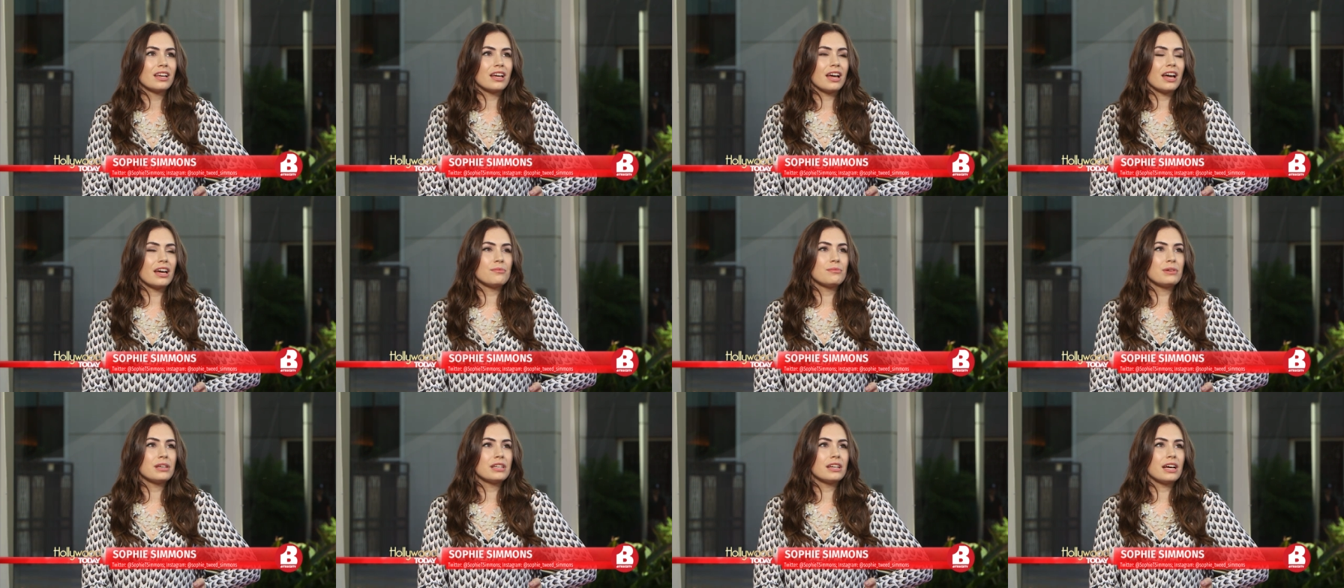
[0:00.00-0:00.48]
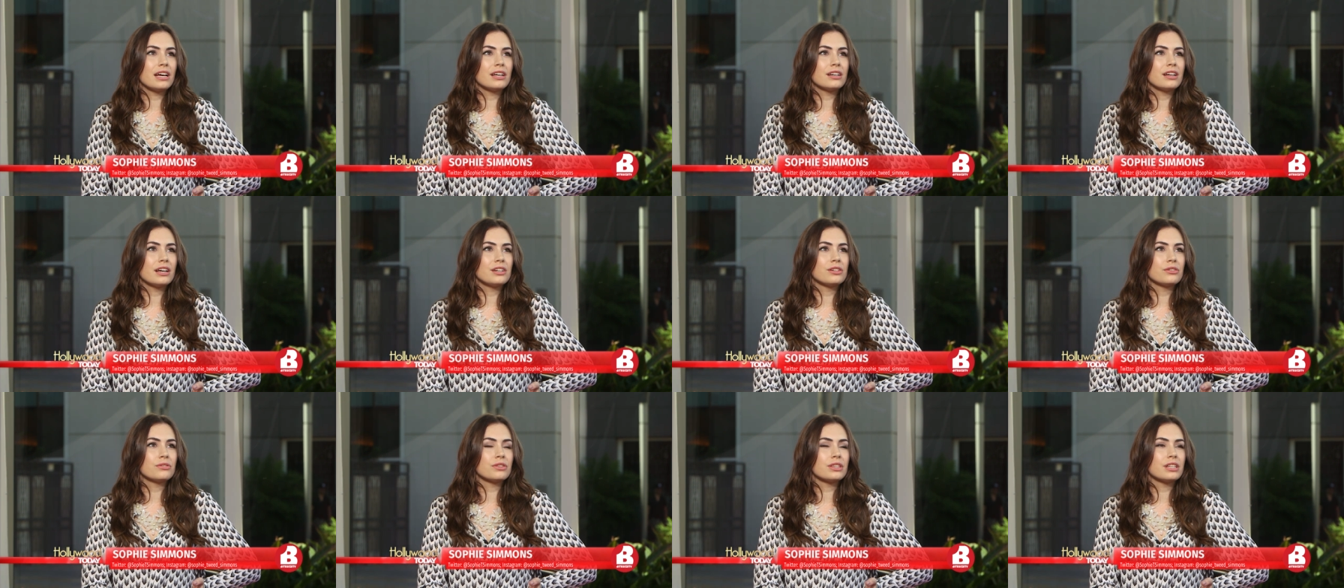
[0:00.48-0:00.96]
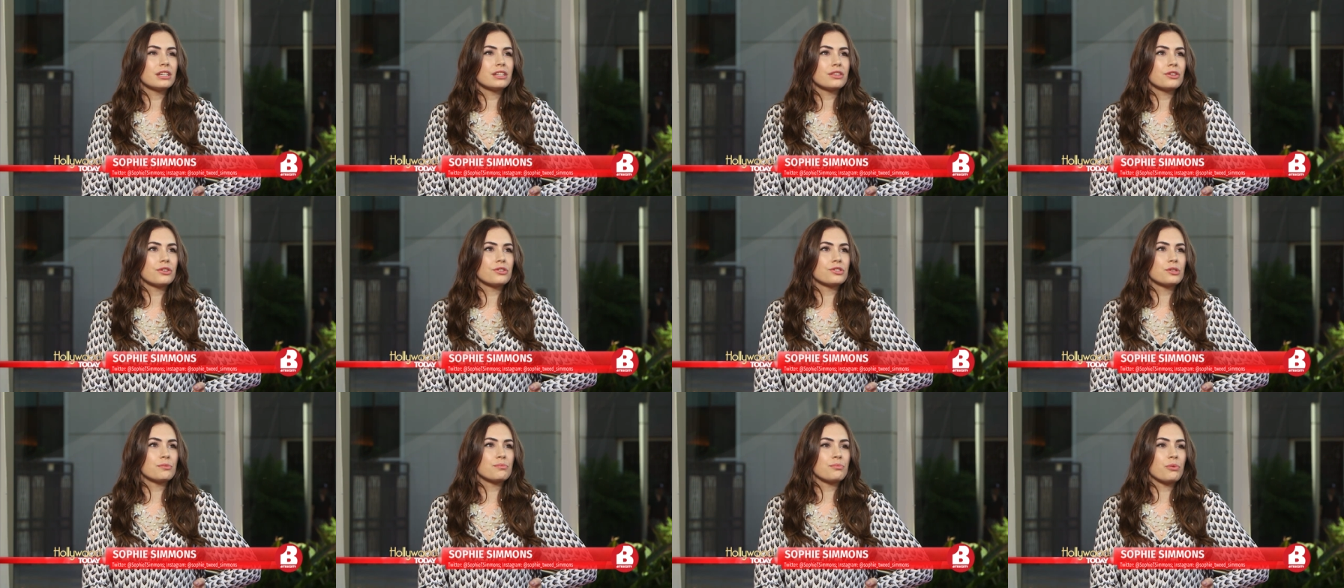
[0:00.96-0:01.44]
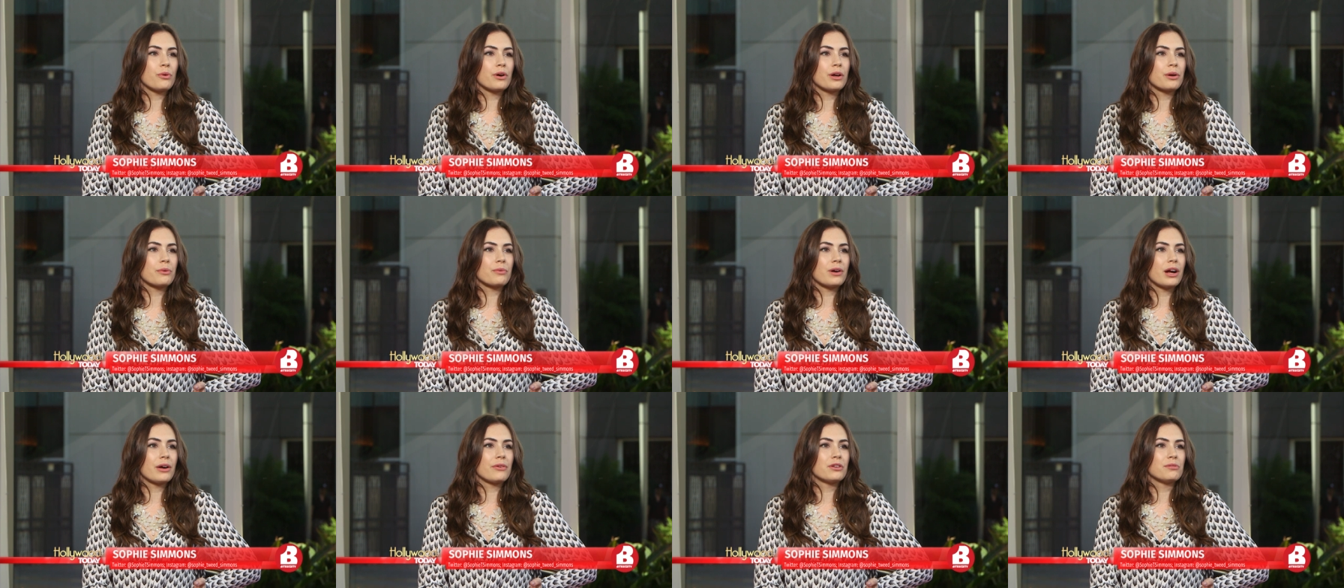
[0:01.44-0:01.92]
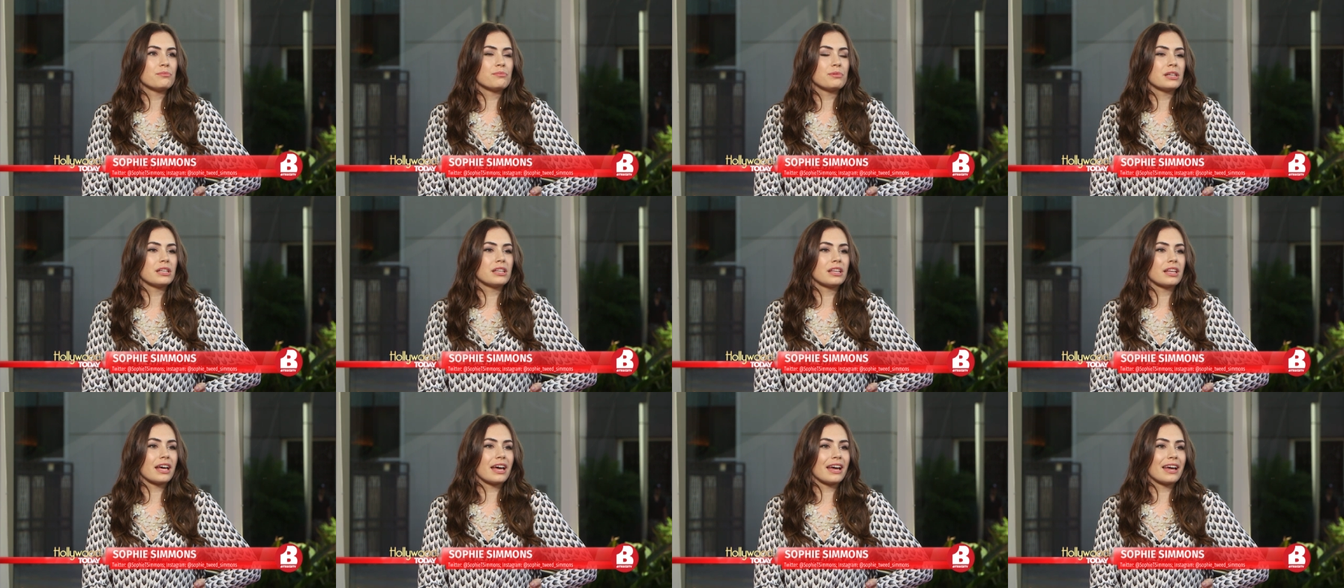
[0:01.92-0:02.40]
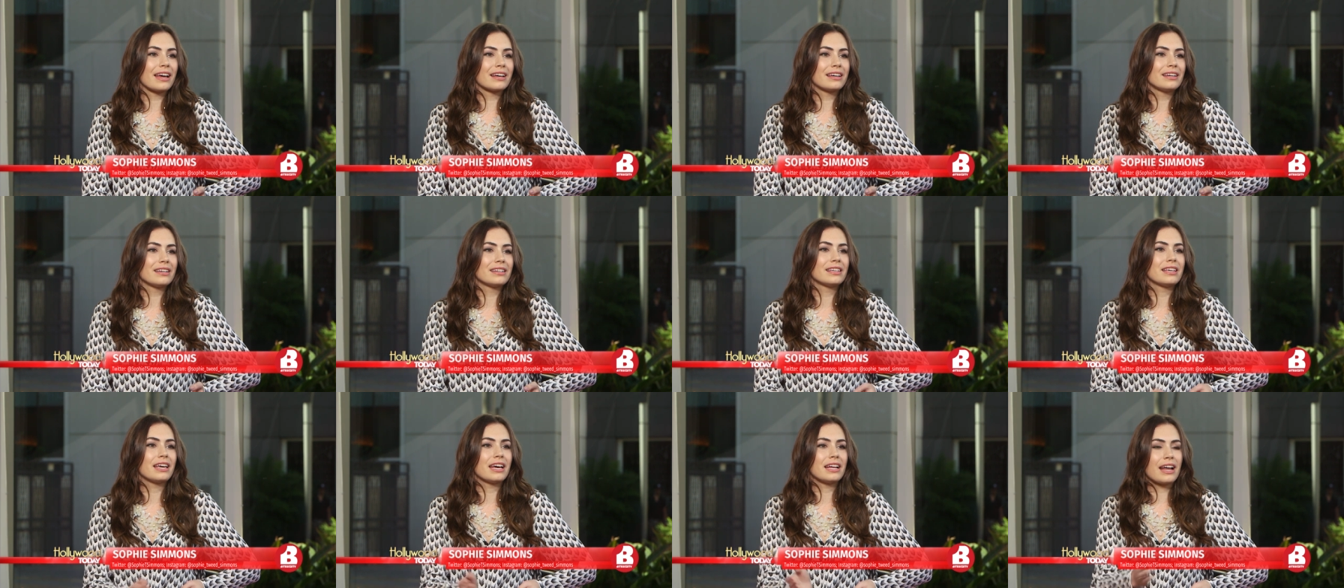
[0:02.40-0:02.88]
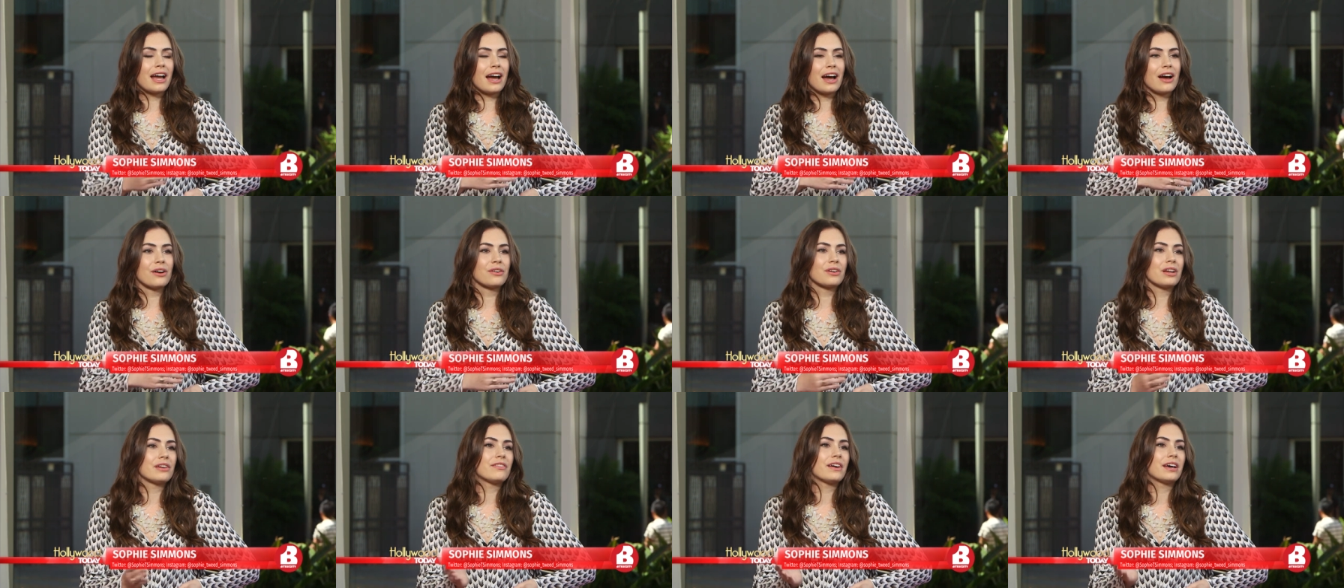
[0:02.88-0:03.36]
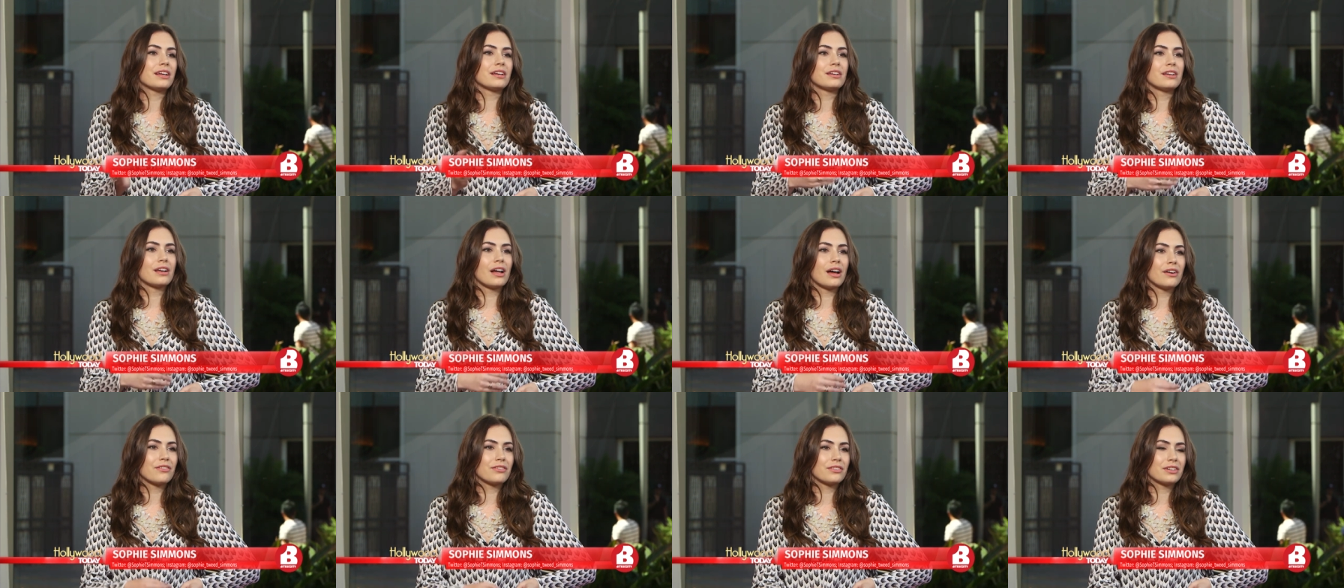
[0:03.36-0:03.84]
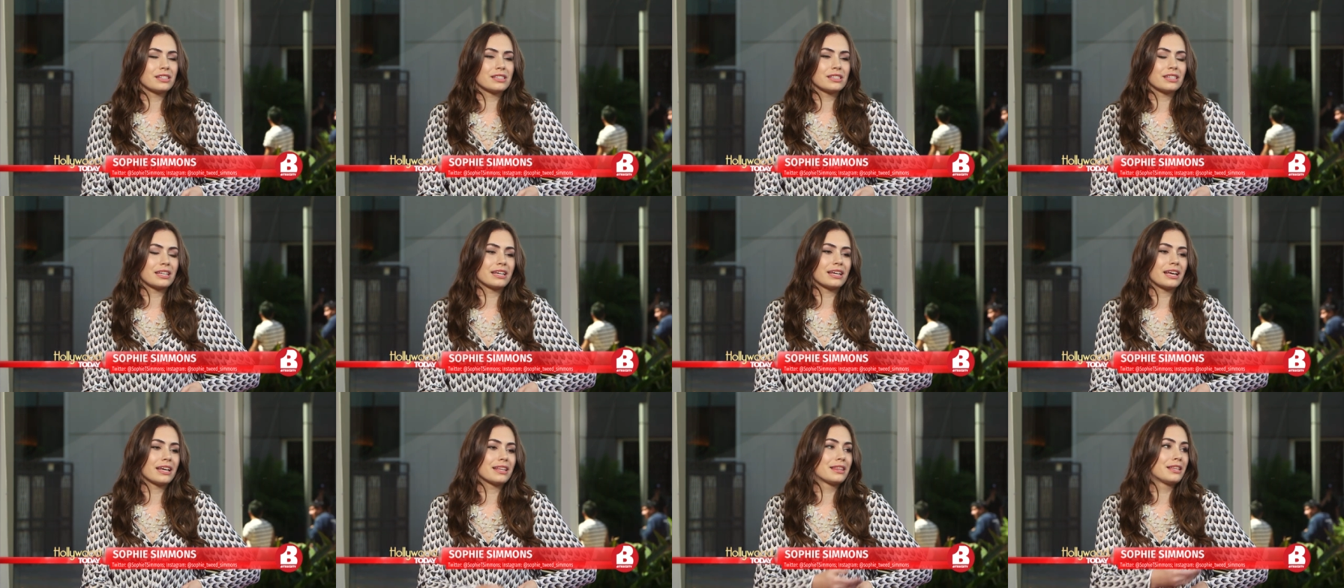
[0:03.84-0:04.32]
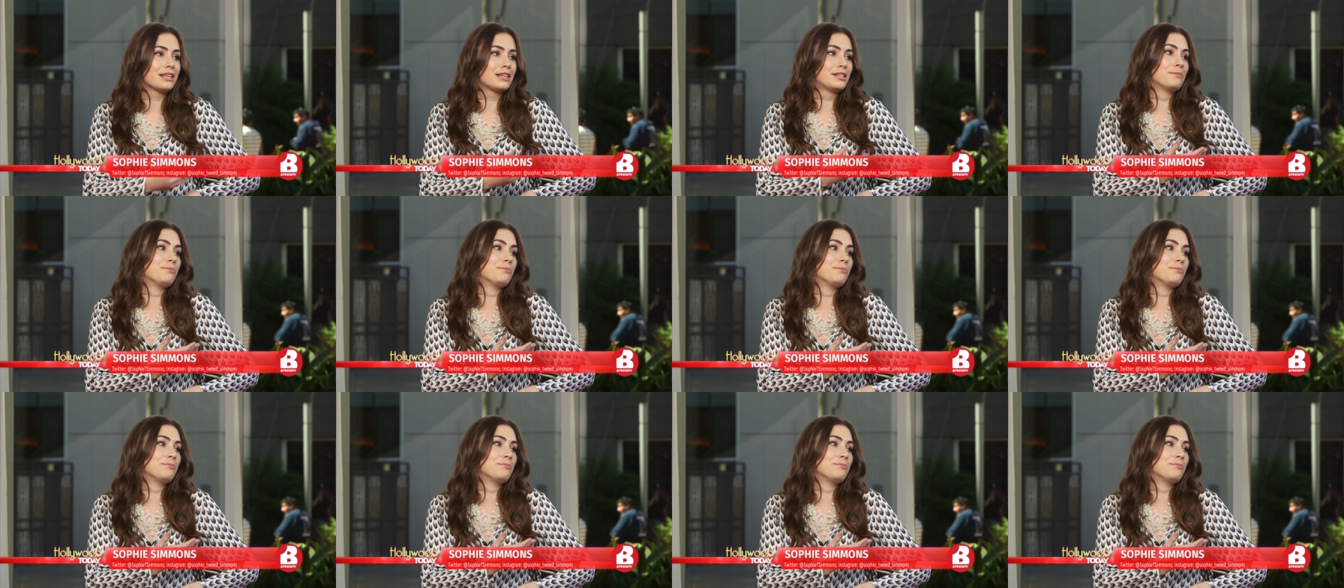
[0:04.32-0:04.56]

I mean, I, I don't think there's a point where I would be like, get out, I've had enough. Because like at this